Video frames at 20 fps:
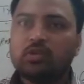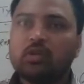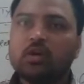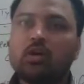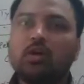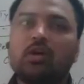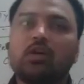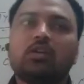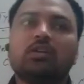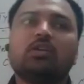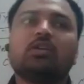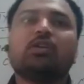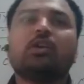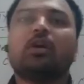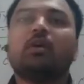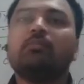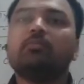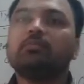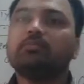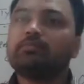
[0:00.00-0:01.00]
or
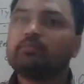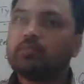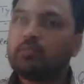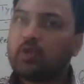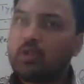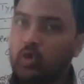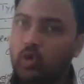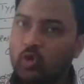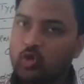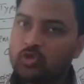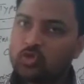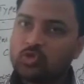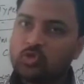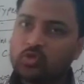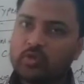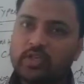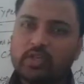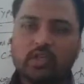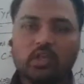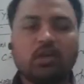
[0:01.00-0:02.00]
come close
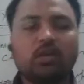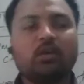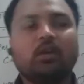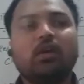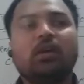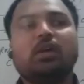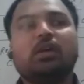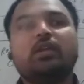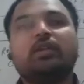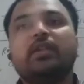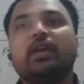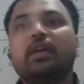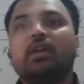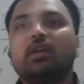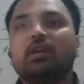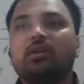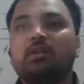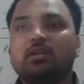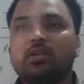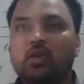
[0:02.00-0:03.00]
together,
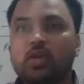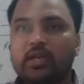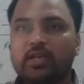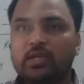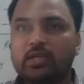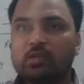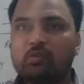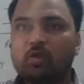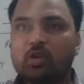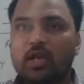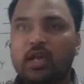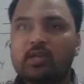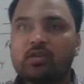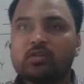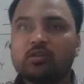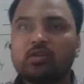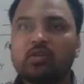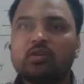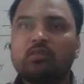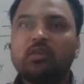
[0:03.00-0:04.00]
then that ebonite
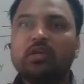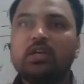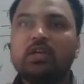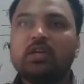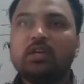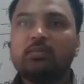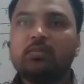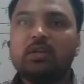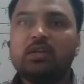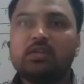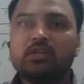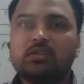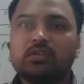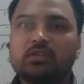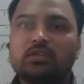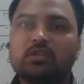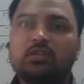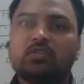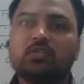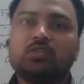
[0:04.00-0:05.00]
rod will repel each
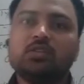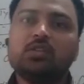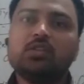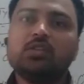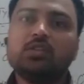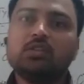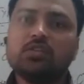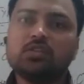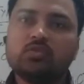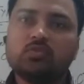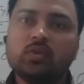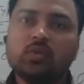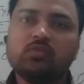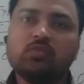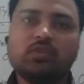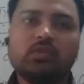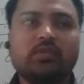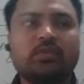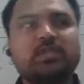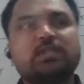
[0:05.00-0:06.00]
other. So in this way
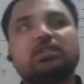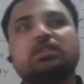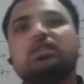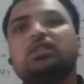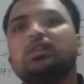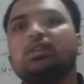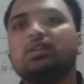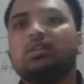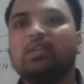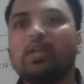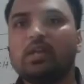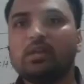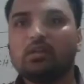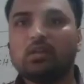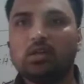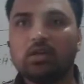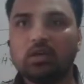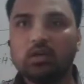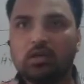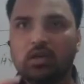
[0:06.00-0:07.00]
we will see that
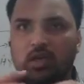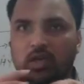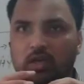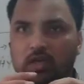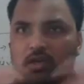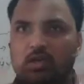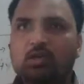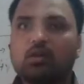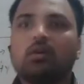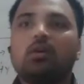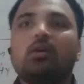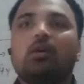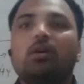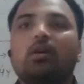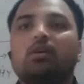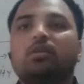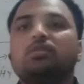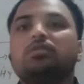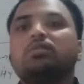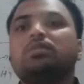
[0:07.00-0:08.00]
the
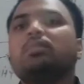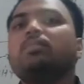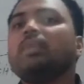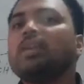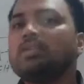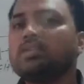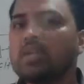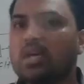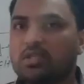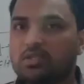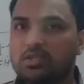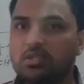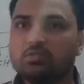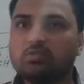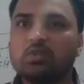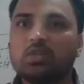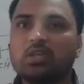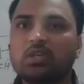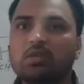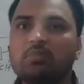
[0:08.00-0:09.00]
similar charges
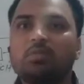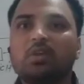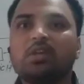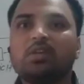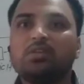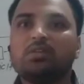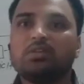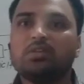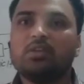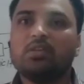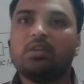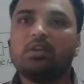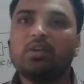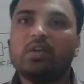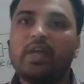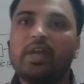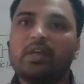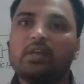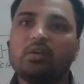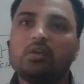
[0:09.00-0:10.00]
will repel each other.
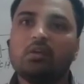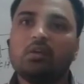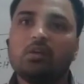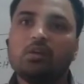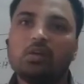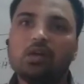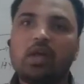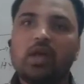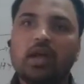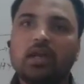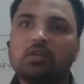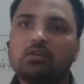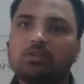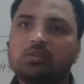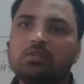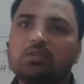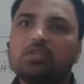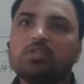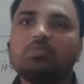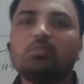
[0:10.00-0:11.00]
And
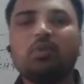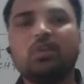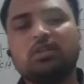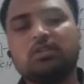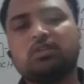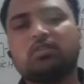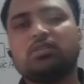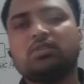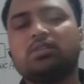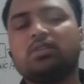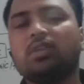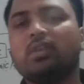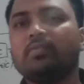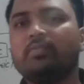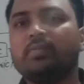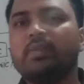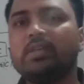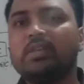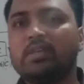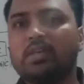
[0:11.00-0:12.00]
at this place, if
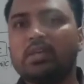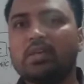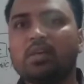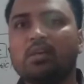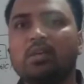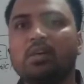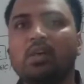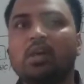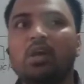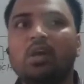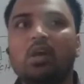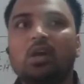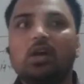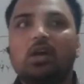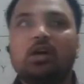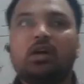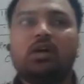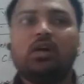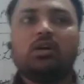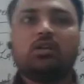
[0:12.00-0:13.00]
we take
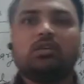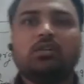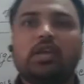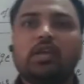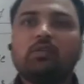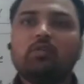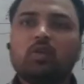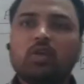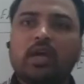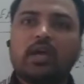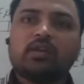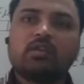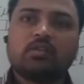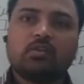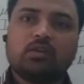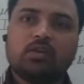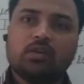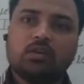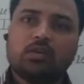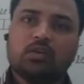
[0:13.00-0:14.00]
the ebonite
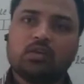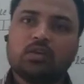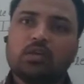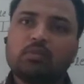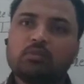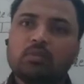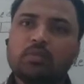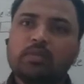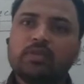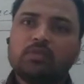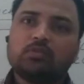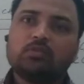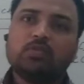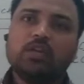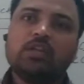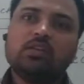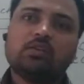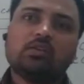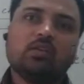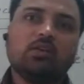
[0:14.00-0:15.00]
rod rubbed with
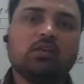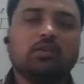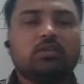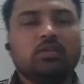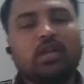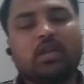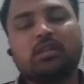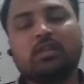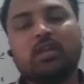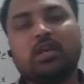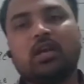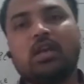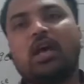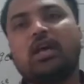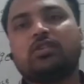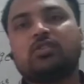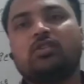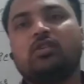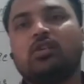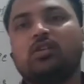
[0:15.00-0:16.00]
woolen cloth and the
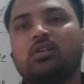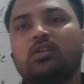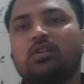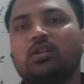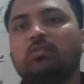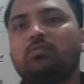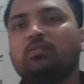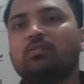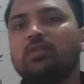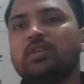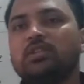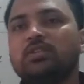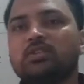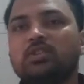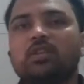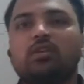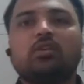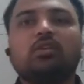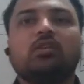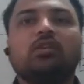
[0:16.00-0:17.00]
glass rod rubbed with silk